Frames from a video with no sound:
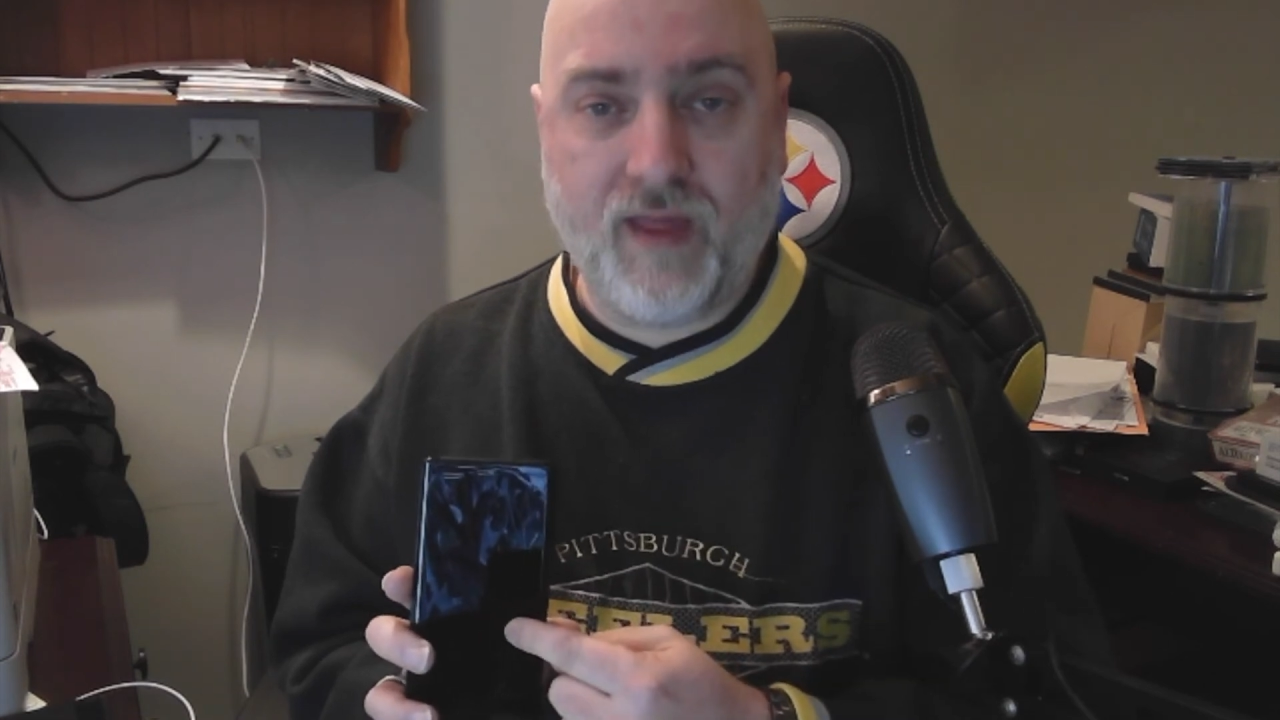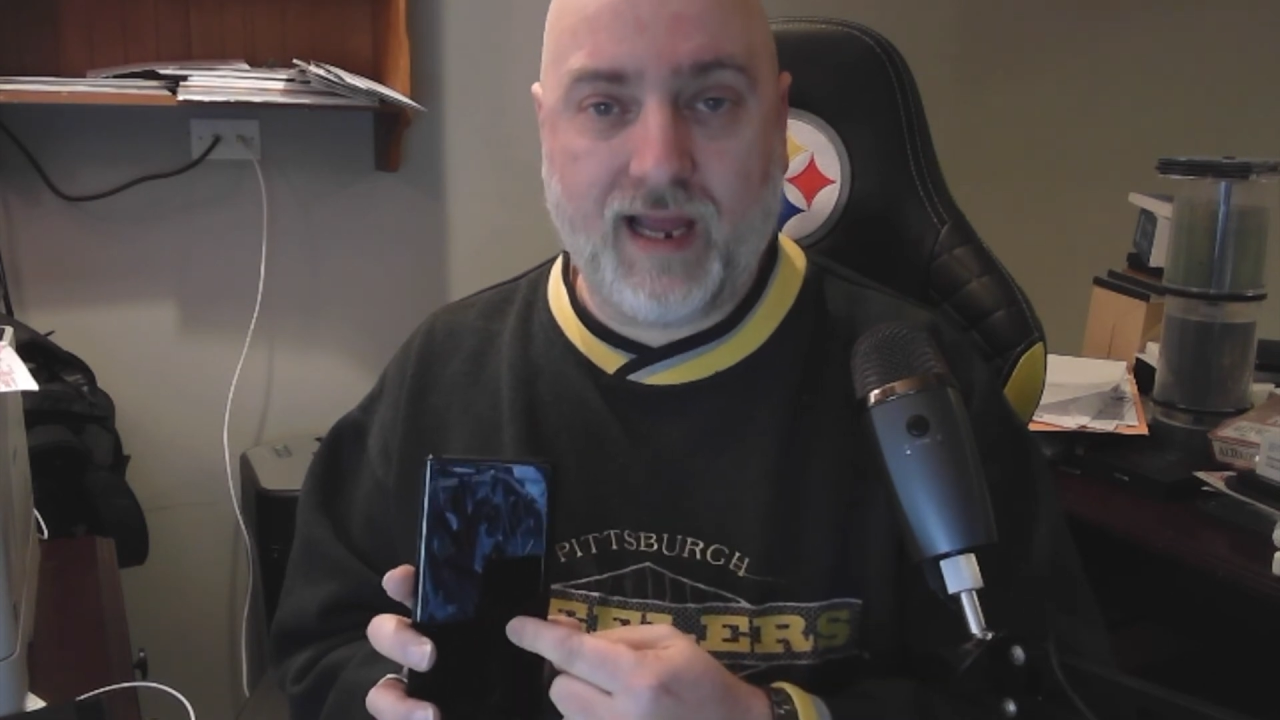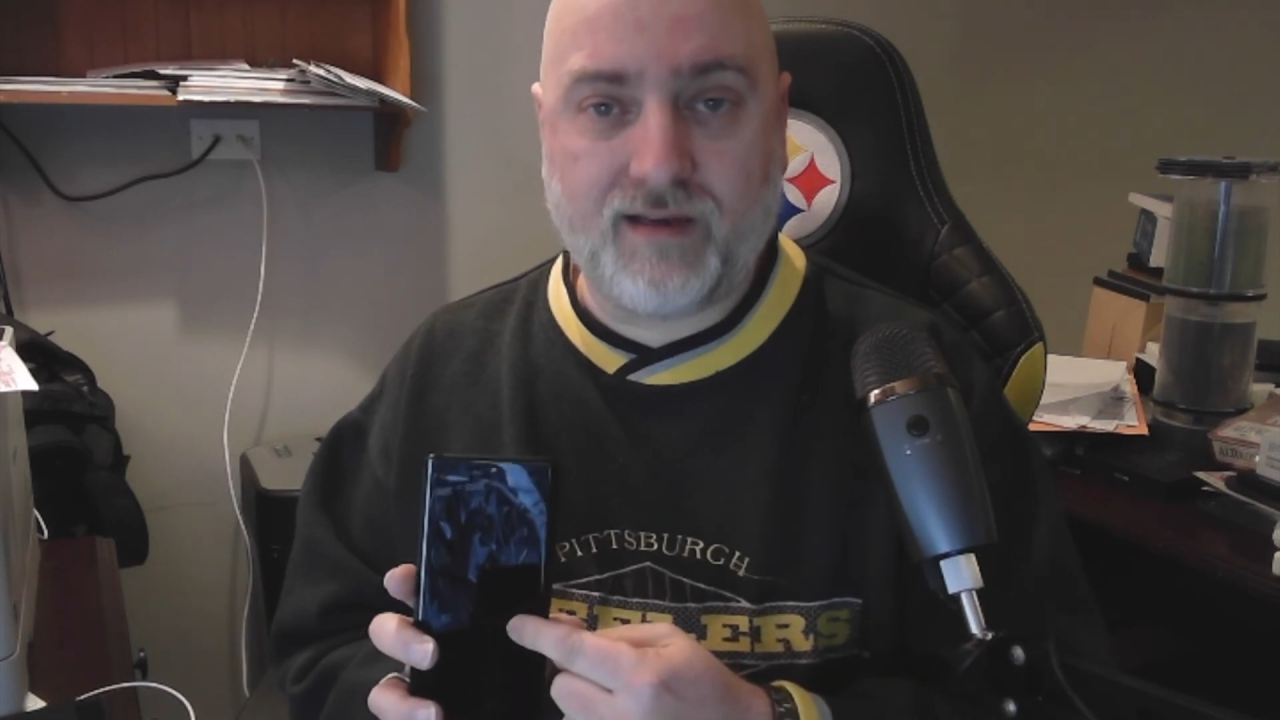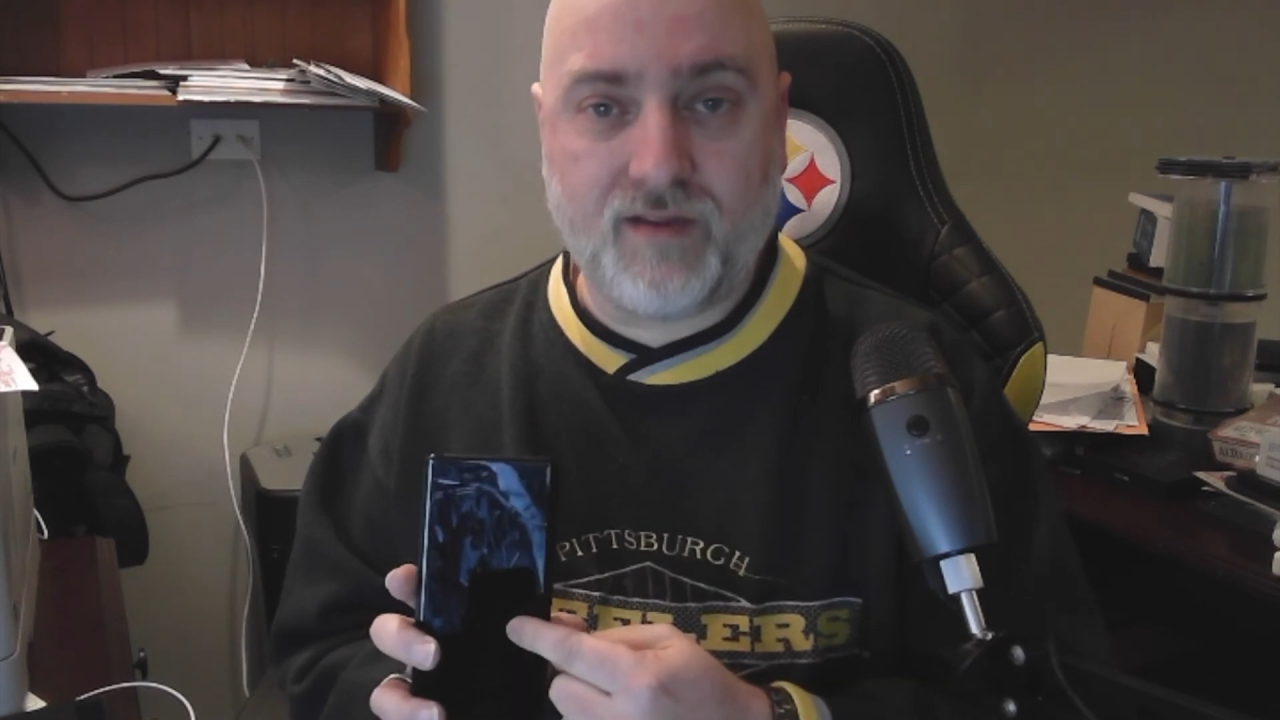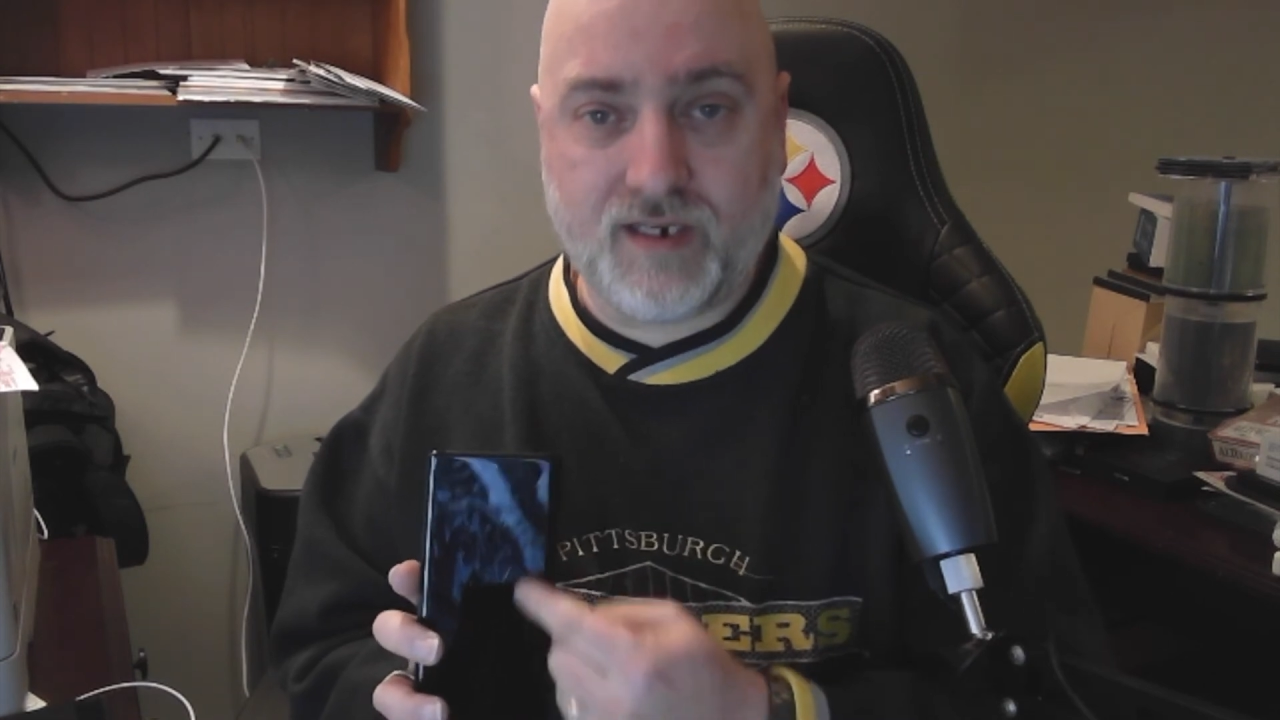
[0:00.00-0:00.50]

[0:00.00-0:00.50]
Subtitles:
that to the